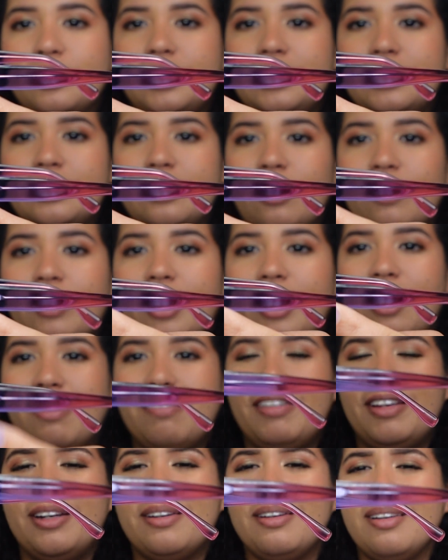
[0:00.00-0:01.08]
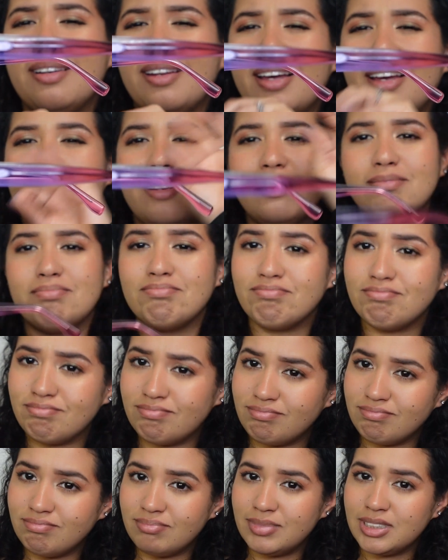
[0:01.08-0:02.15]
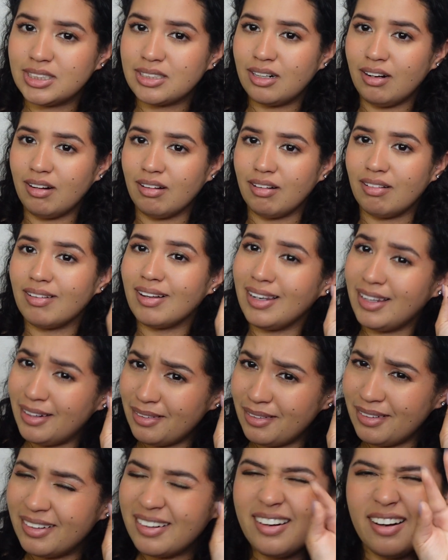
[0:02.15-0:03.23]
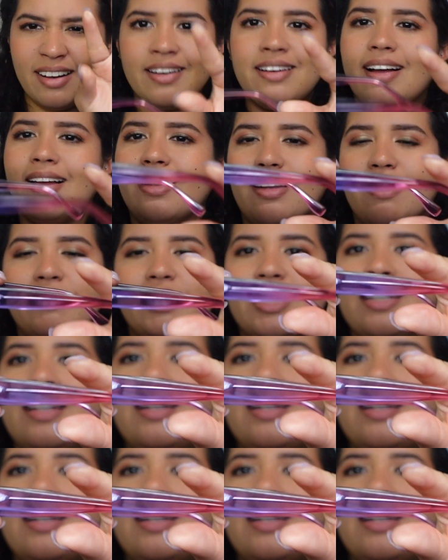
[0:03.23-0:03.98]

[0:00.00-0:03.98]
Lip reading: detail they have here. Like, this girl, glitter? Oh, I love it.